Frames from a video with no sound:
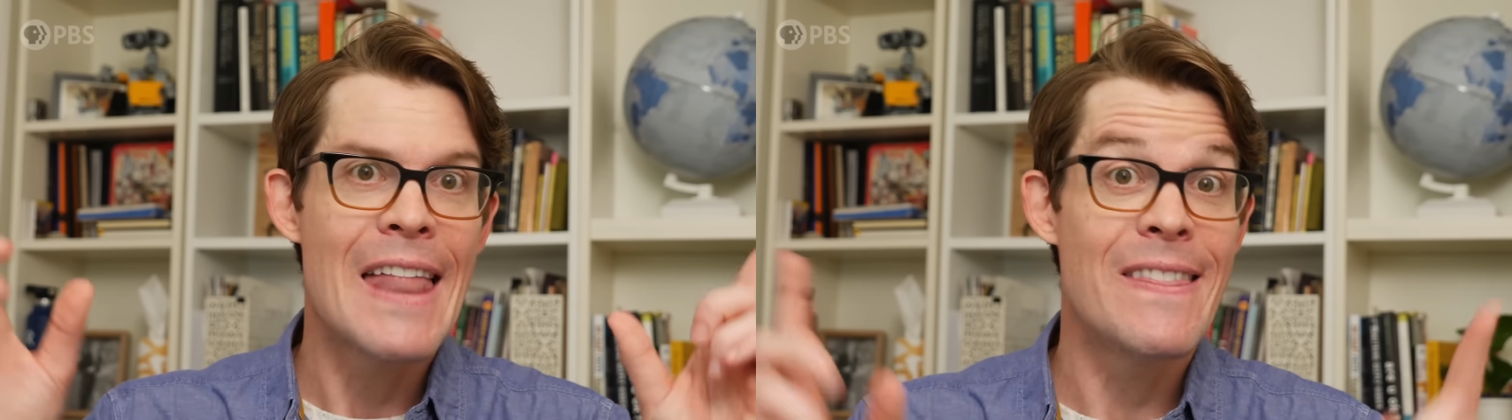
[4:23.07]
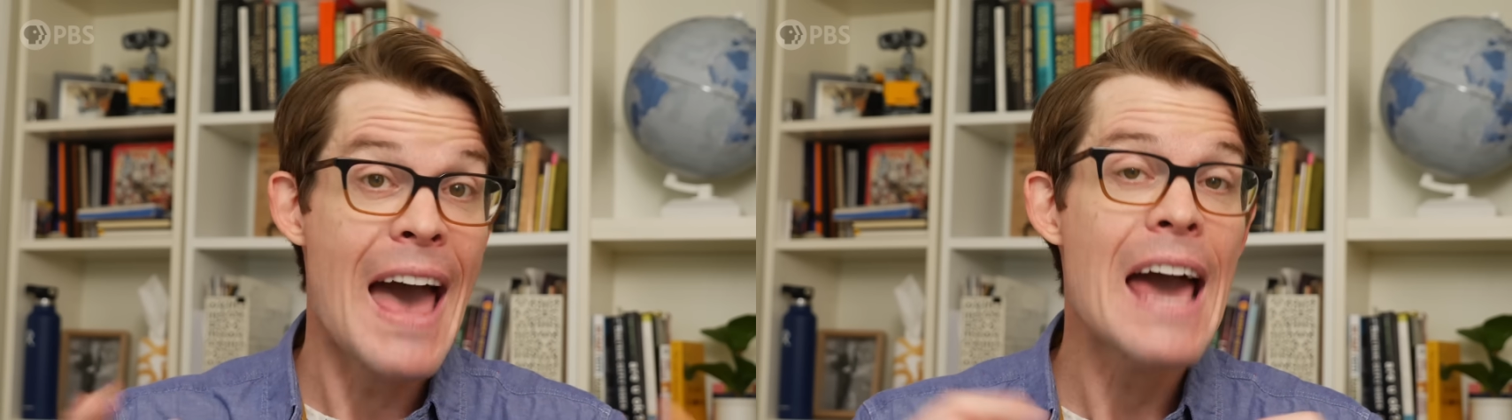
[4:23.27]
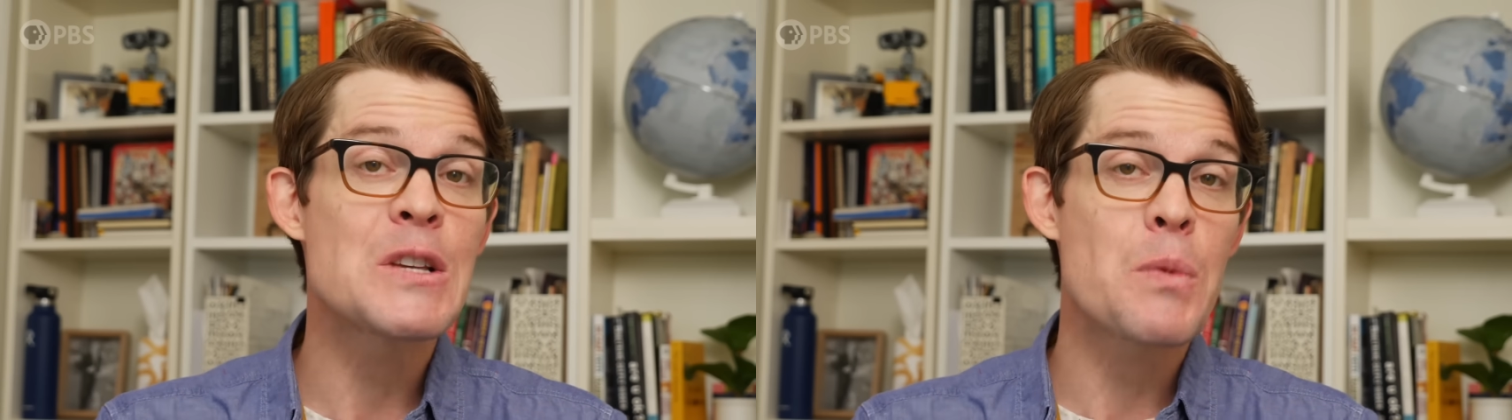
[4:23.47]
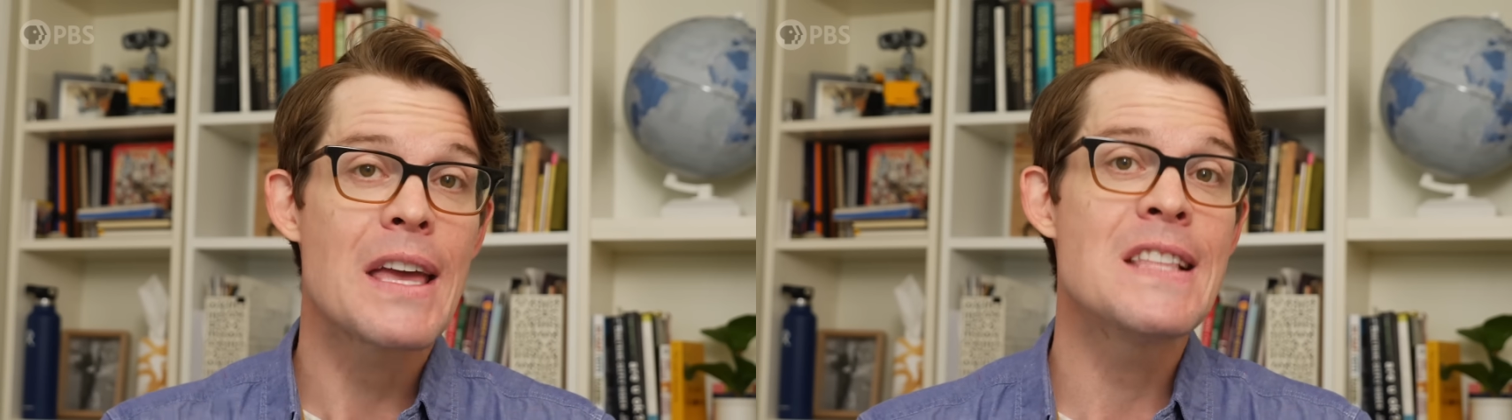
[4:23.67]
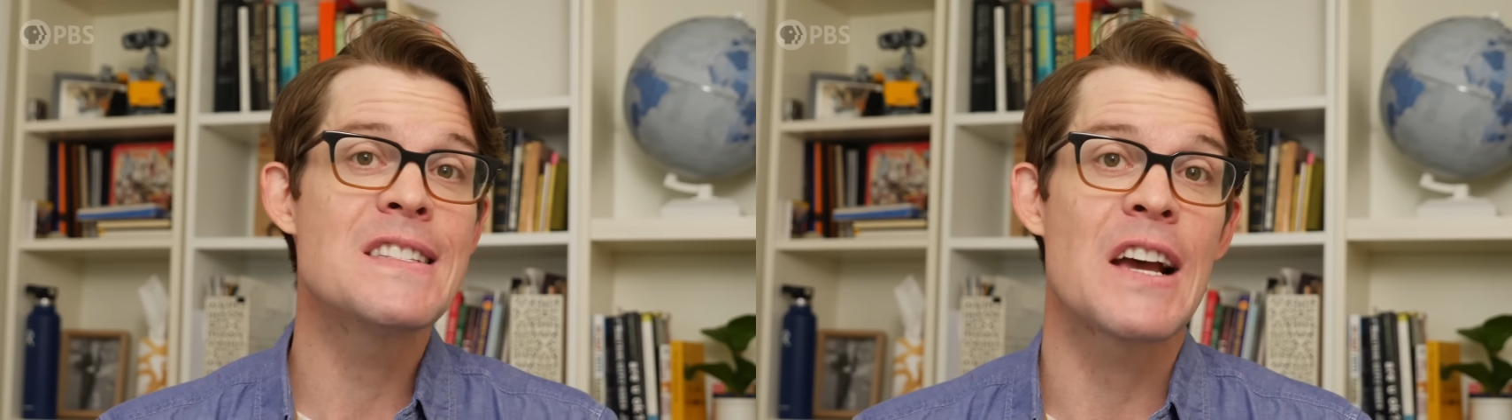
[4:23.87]
And that is
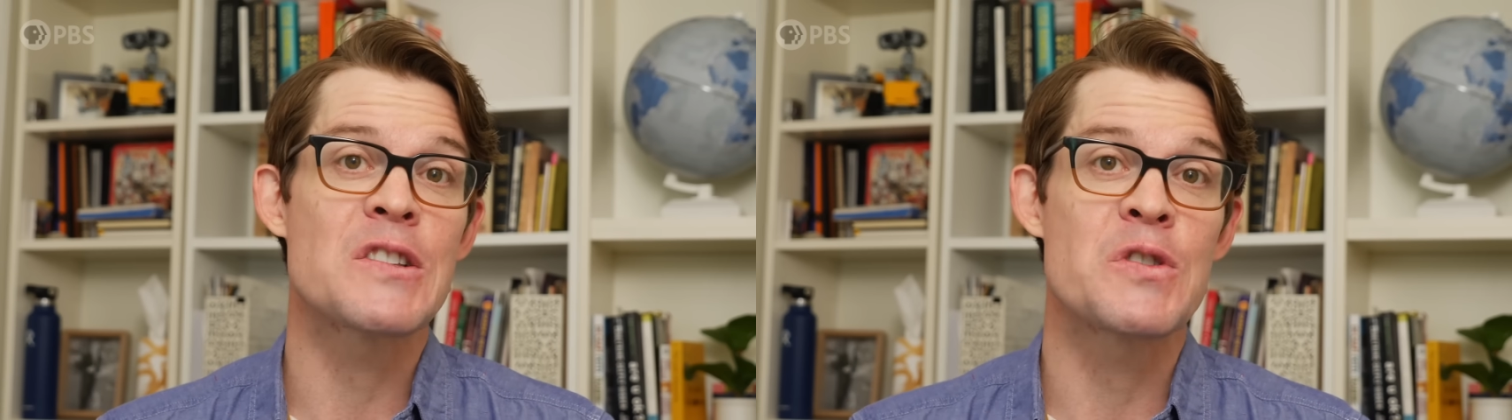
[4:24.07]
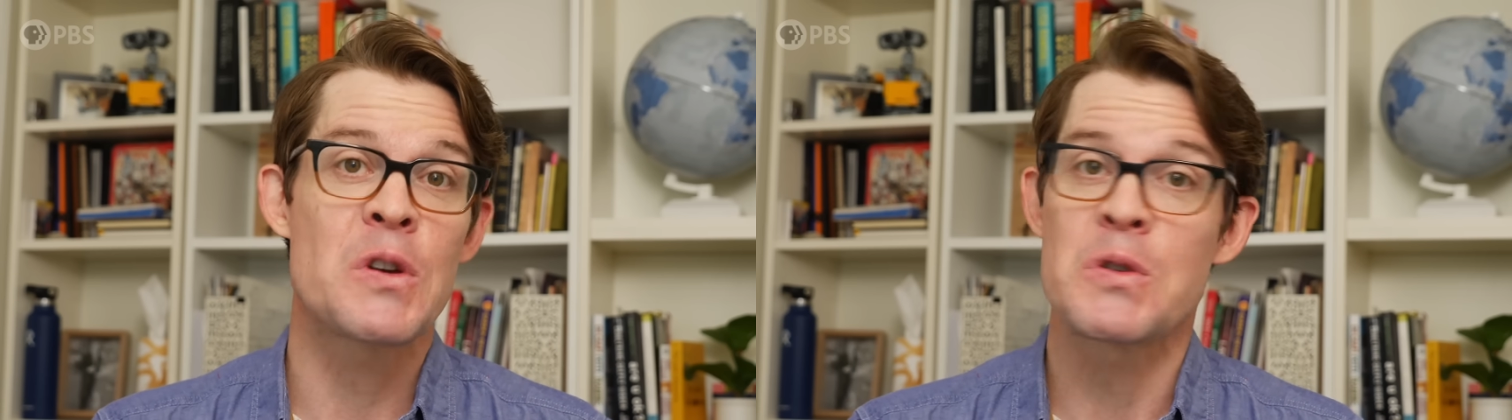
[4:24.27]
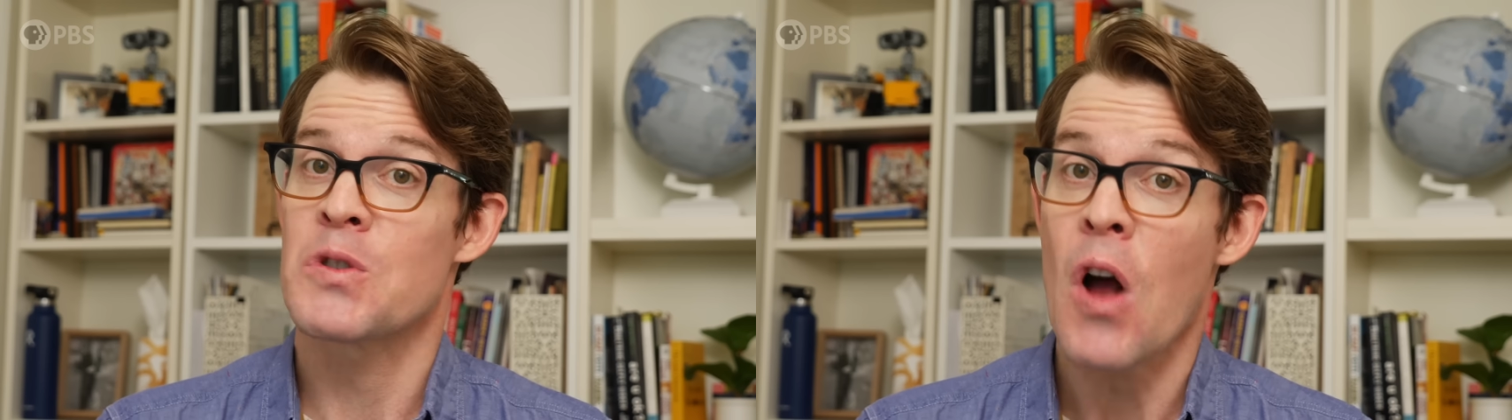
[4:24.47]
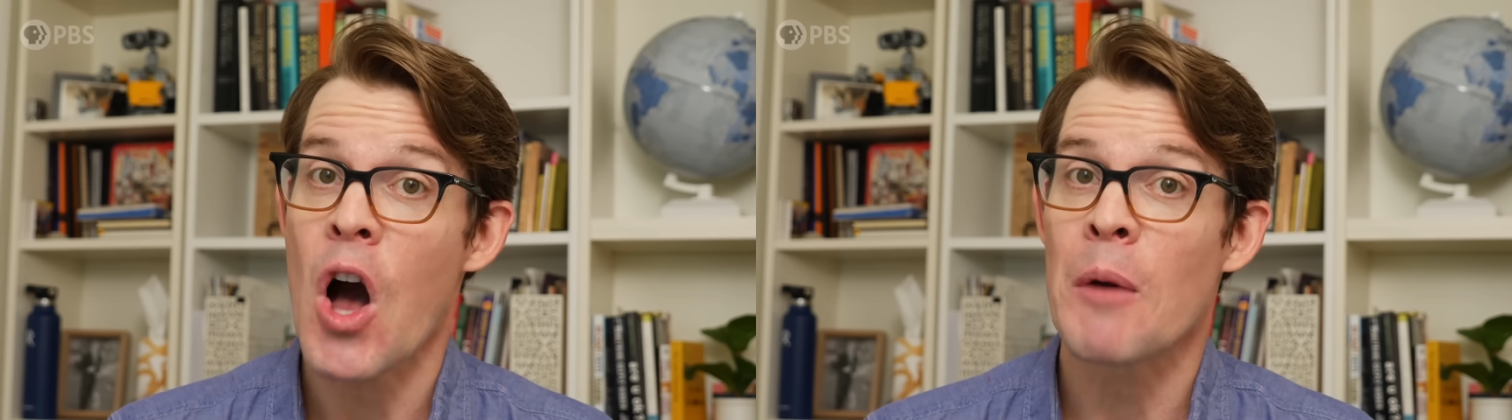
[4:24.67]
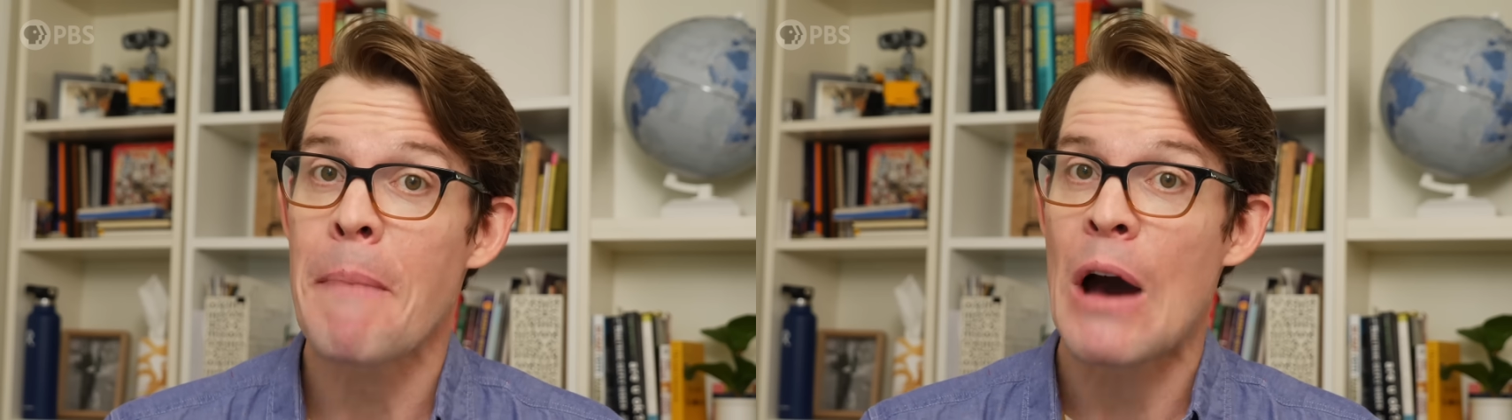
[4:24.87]
why insects are so
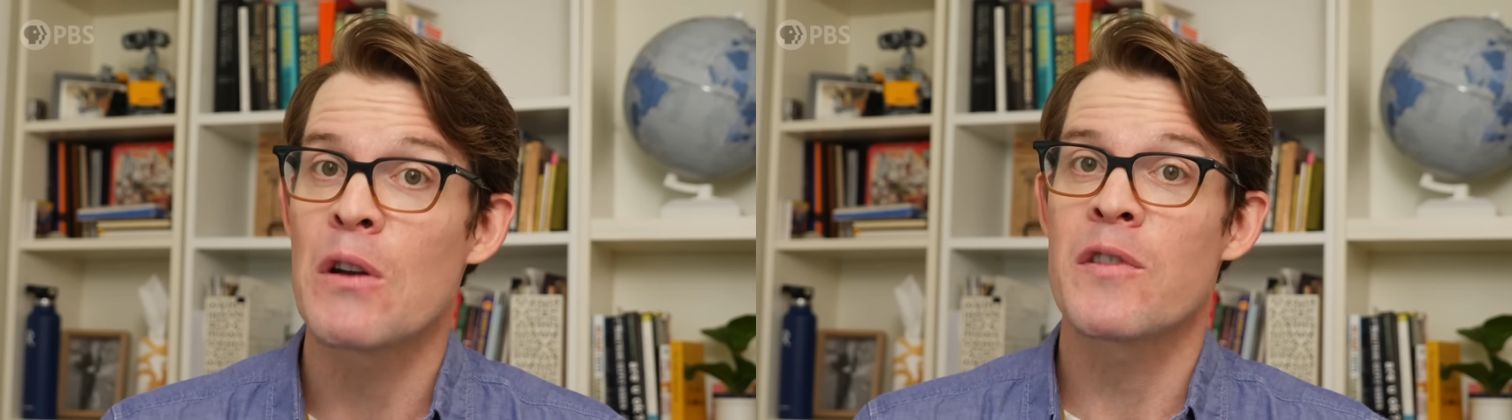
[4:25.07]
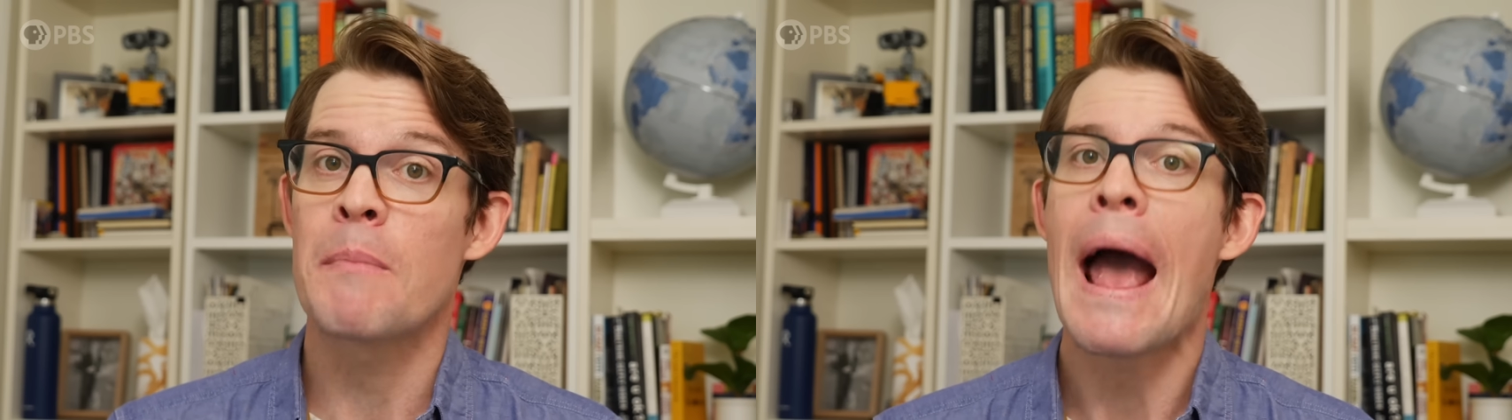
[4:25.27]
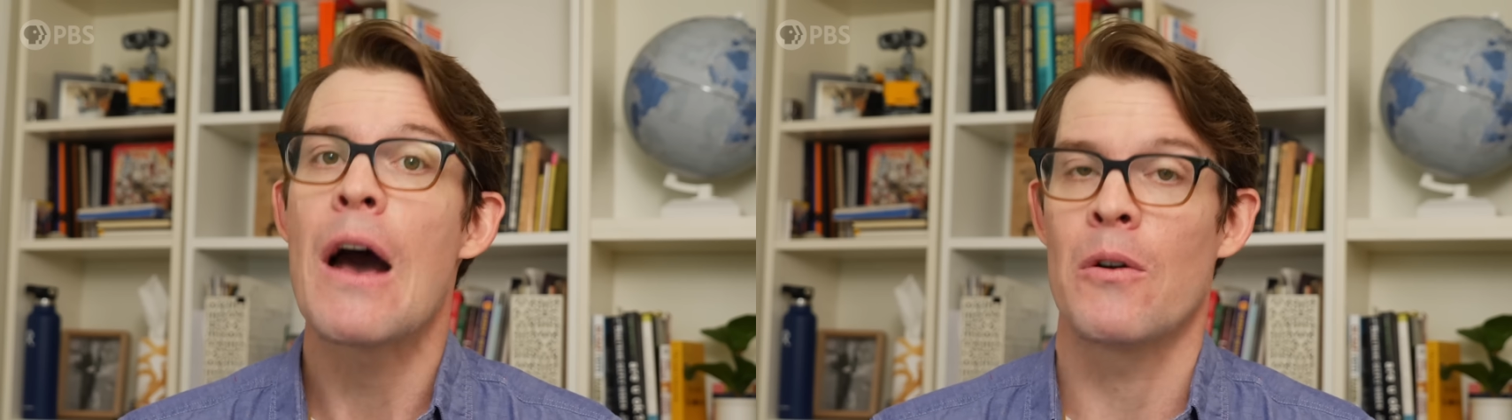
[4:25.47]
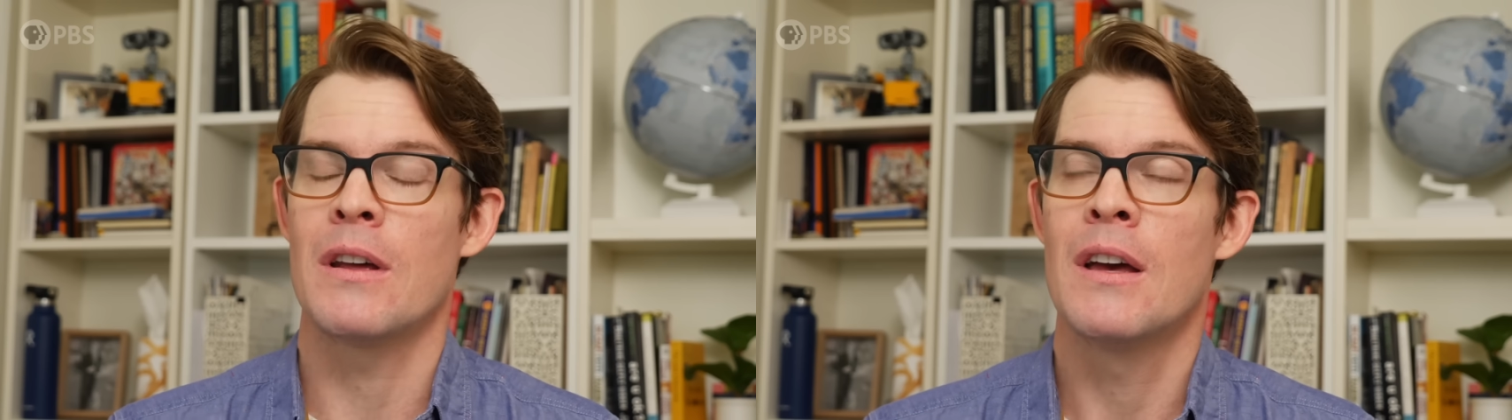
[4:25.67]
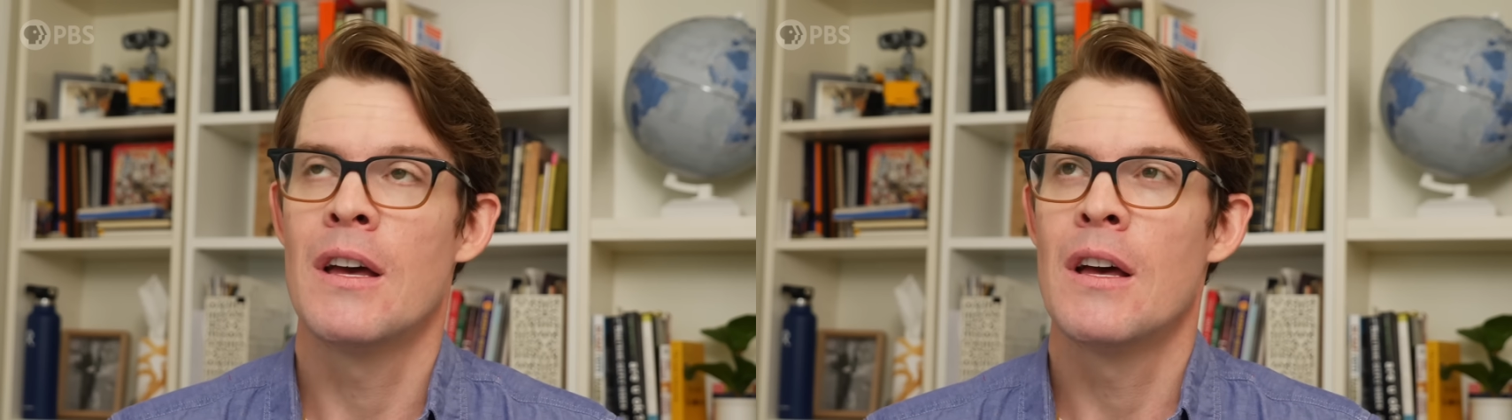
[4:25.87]
strong pound for pound,